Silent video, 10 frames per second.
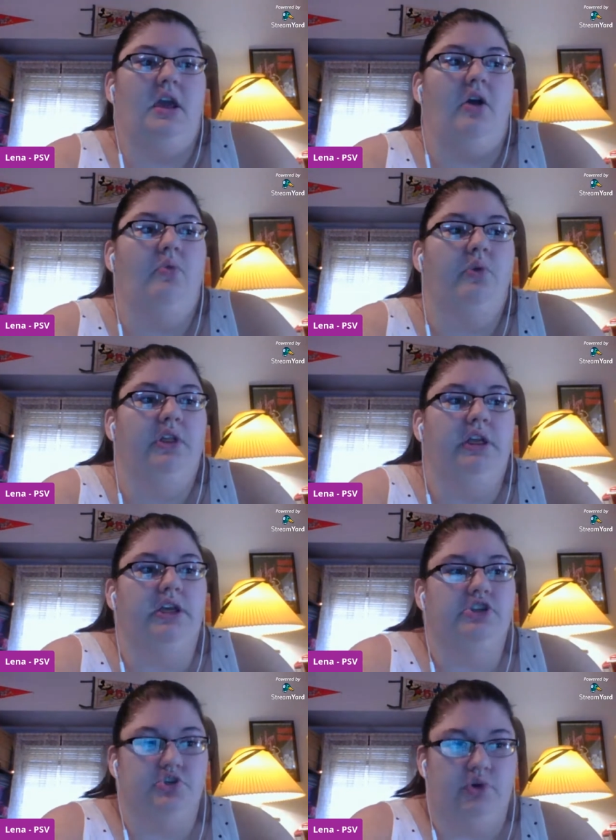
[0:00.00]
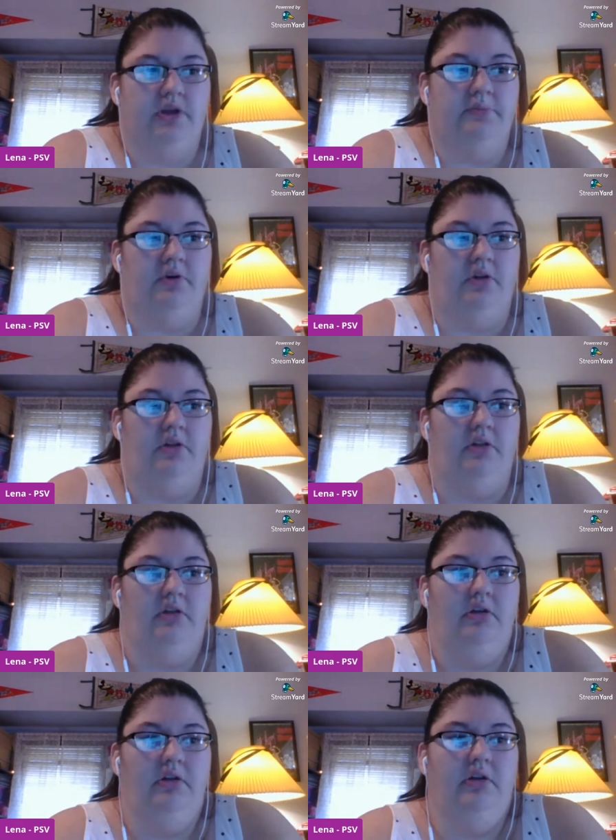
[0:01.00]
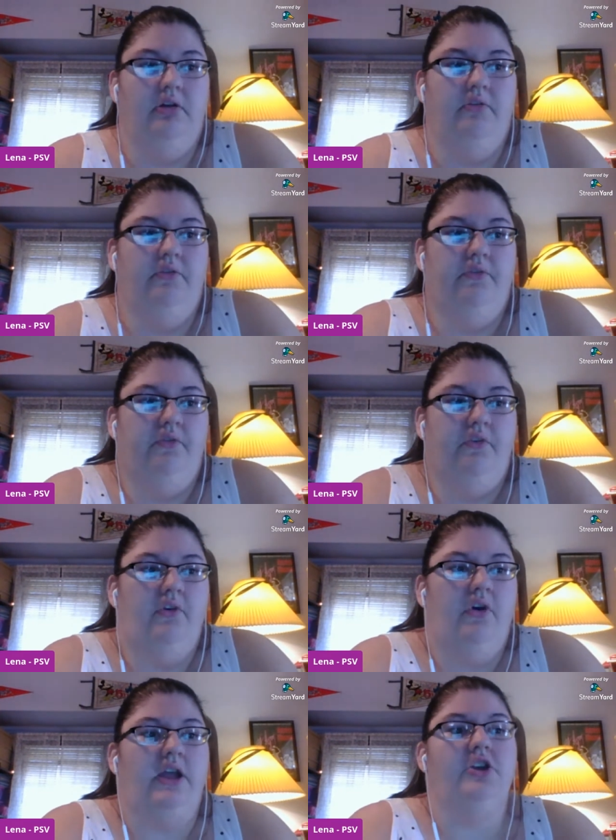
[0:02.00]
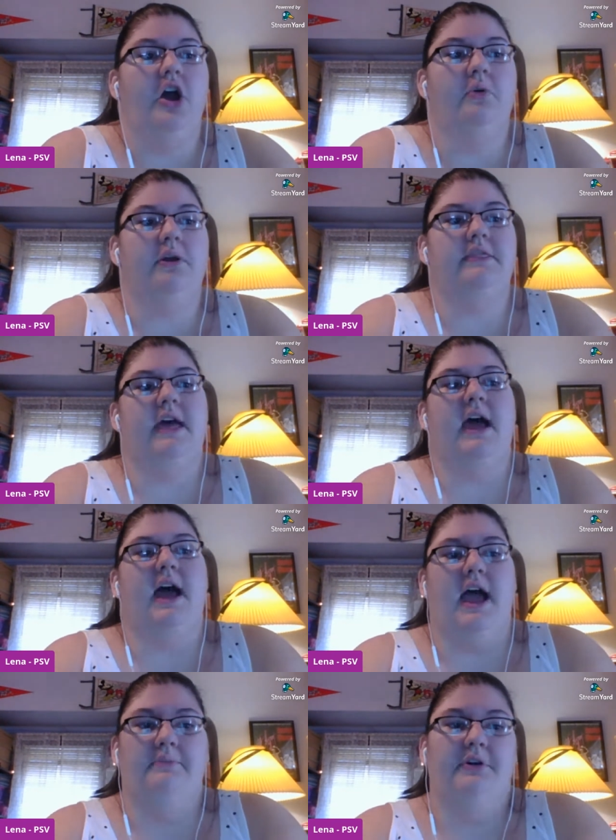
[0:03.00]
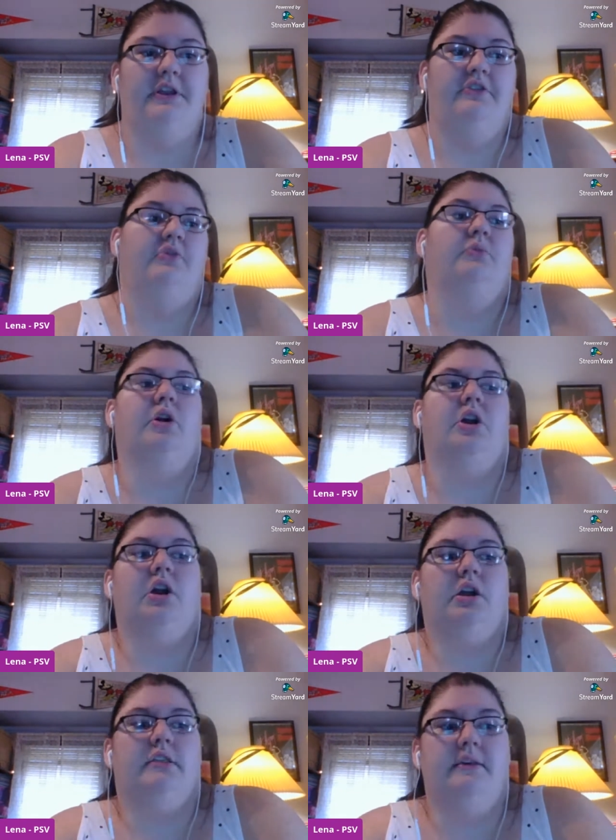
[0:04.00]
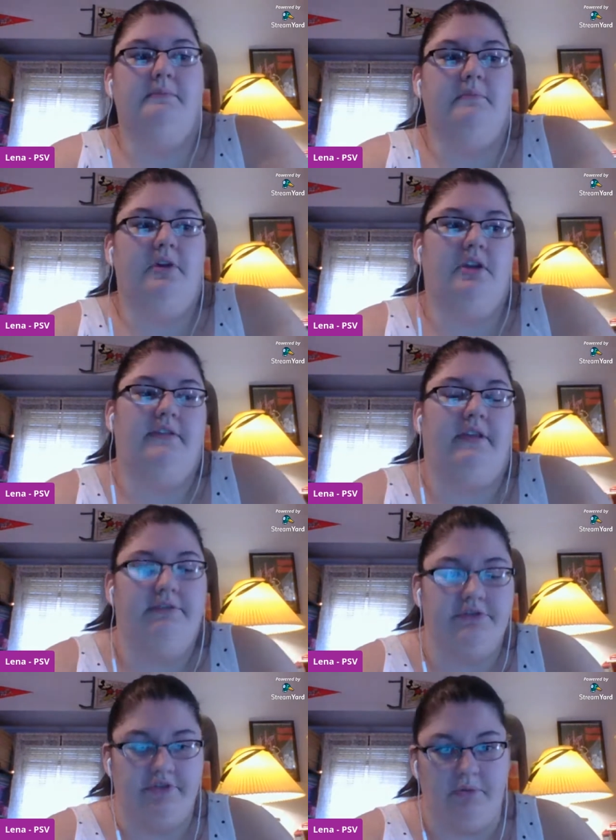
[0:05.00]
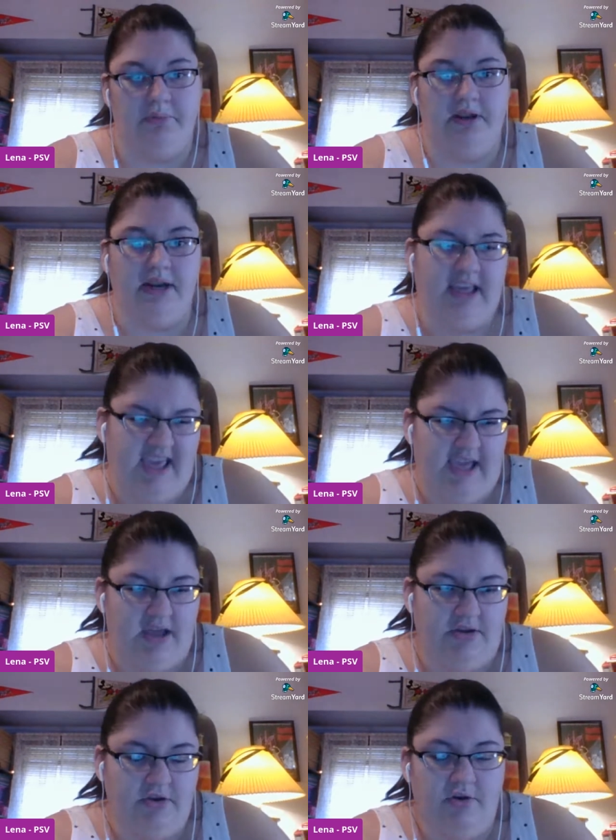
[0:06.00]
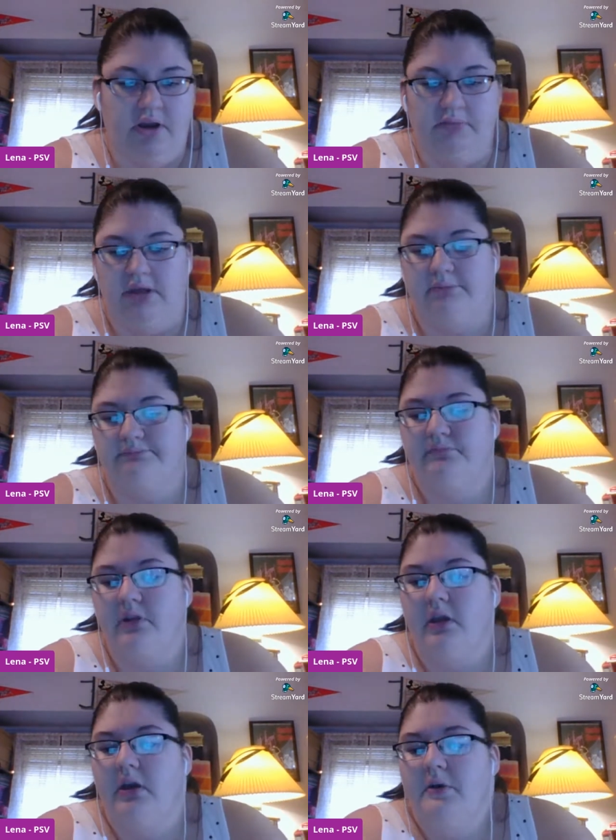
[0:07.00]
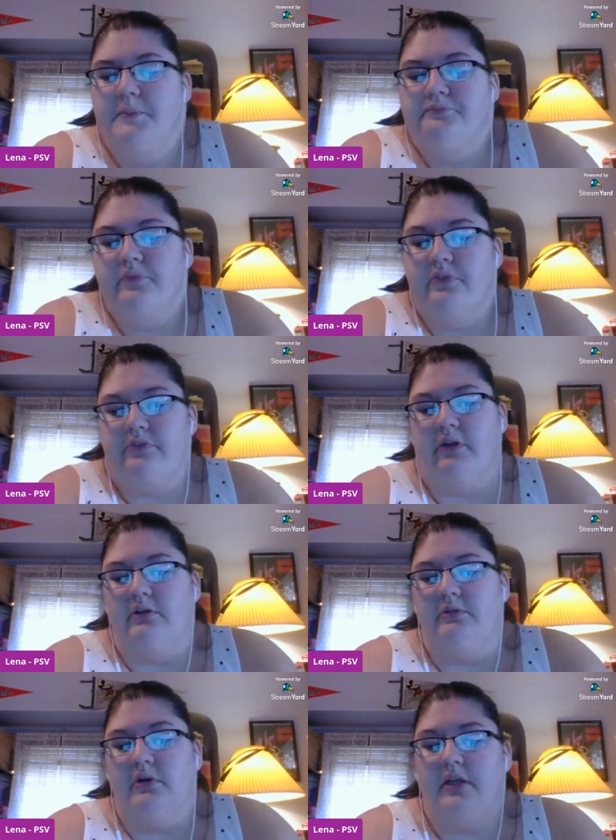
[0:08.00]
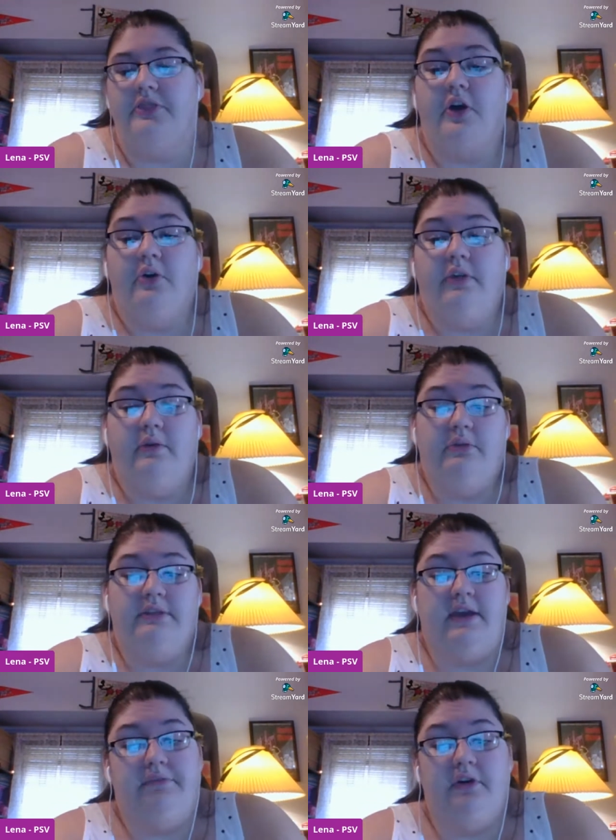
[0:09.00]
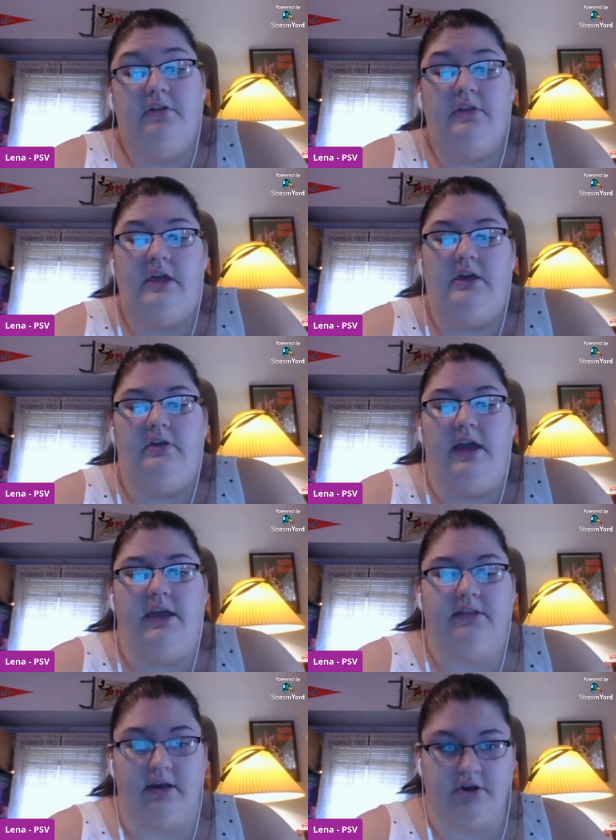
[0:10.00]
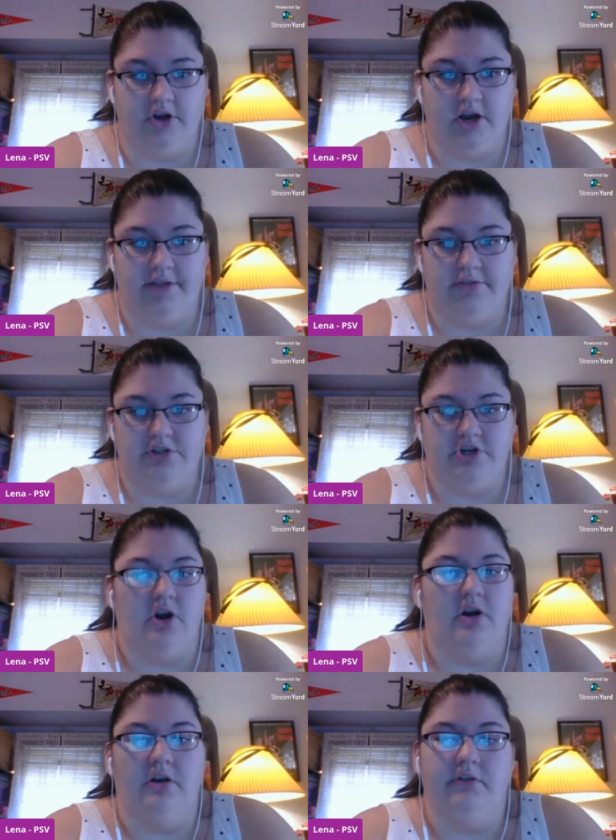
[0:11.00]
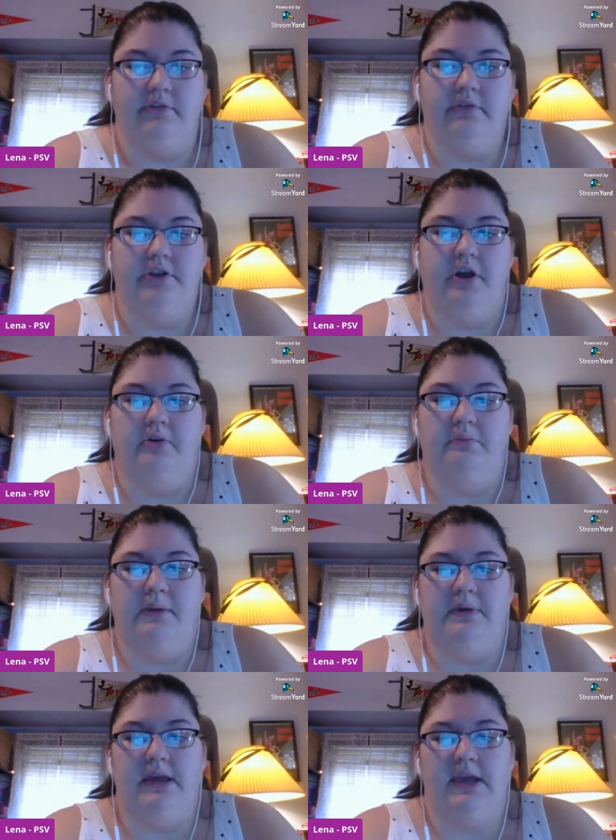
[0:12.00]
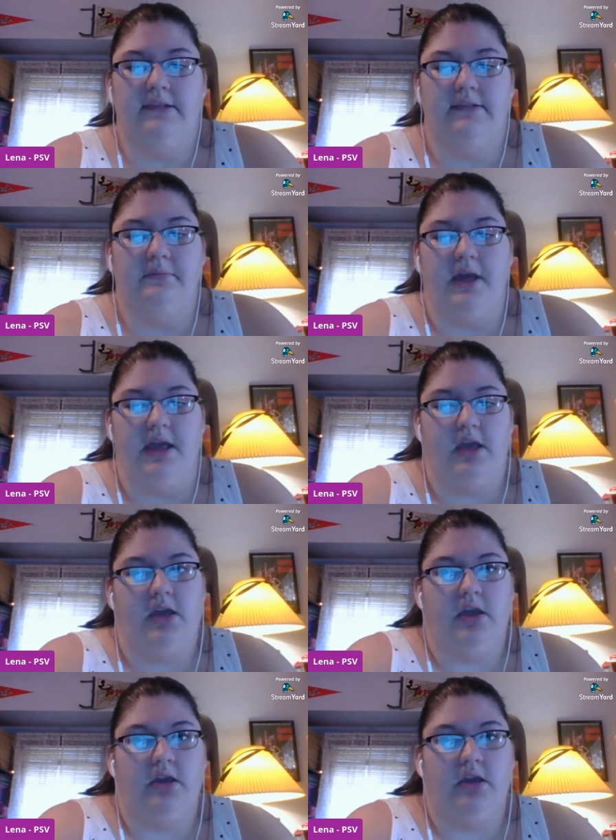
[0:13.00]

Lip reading: a really enjoyable like knowing that I put in the work to instead of just opening a can, you know what I mean? So, those I would definitely like decorate the jars, maybe get some like